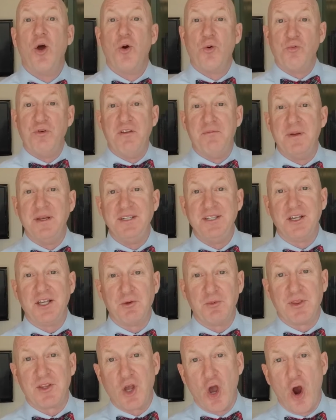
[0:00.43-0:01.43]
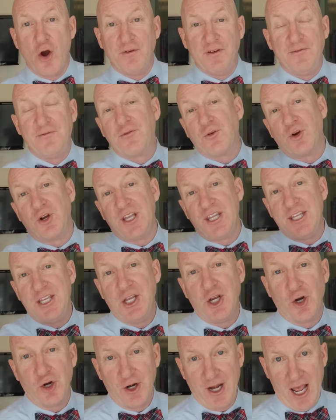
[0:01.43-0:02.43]
We've been dealing with COVID for a
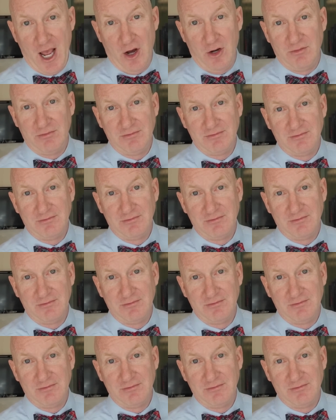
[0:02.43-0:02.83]
year now.